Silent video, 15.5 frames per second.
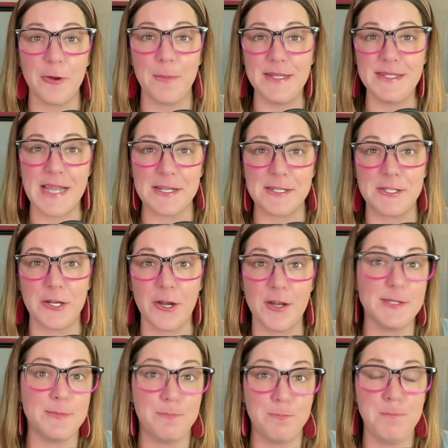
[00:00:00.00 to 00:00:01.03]
and Dexter
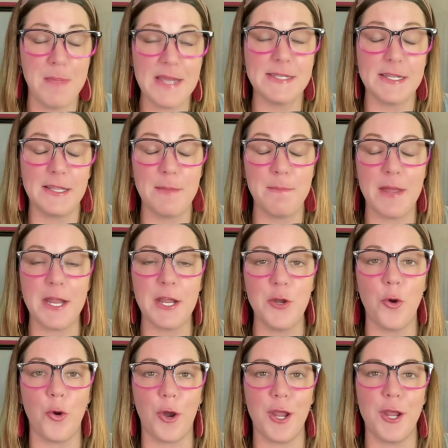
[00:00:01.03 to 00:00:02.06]
has basically been
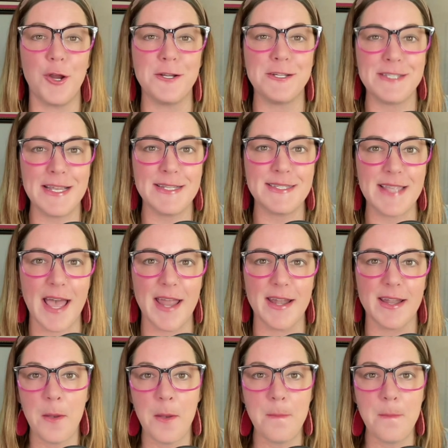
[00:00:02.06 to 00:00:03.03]
ignoring her since then.